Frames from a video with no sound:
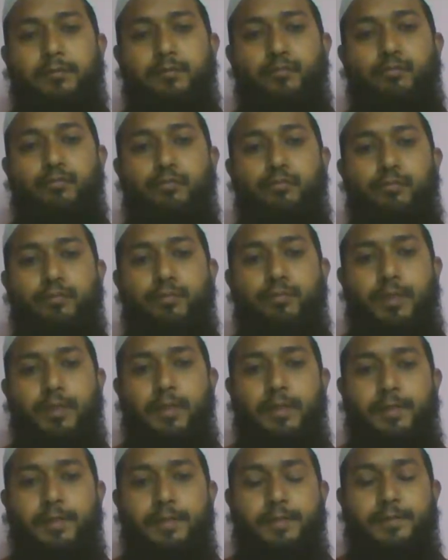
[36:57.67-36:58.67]
to be
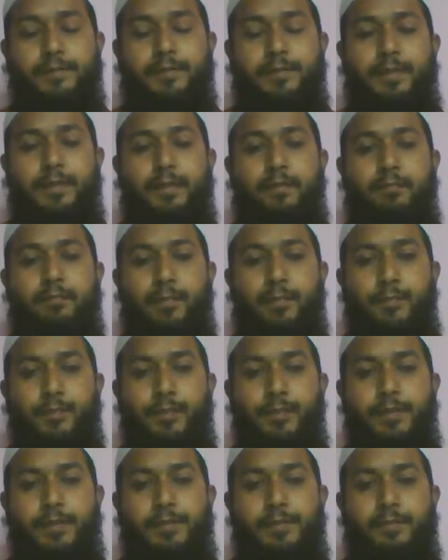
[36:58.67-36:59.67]
understand and
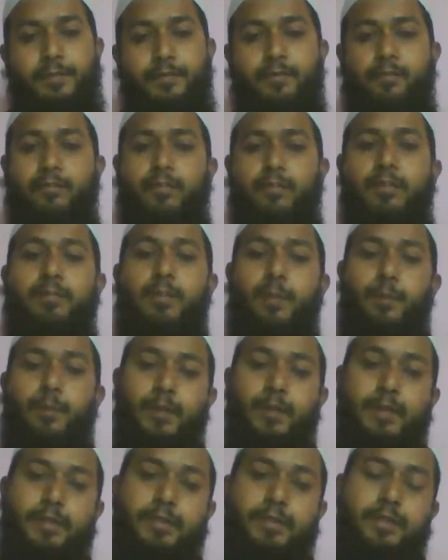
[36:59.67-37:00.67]
memorize. Not only
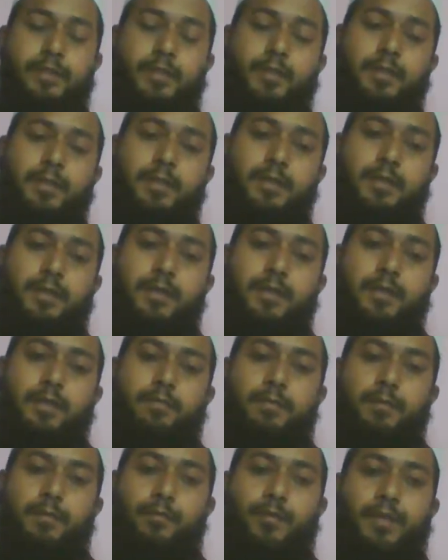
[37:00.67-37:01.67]
memorize,
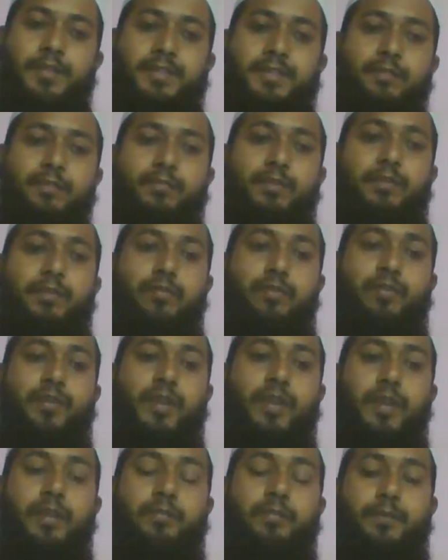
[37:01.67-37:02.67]
memorizing will not
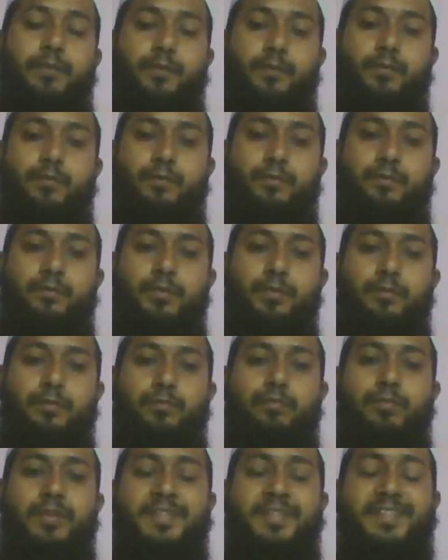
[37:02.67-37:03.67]
help you. You
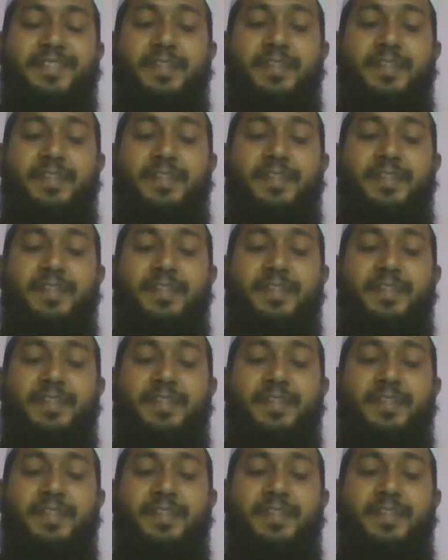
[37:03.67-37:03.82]
must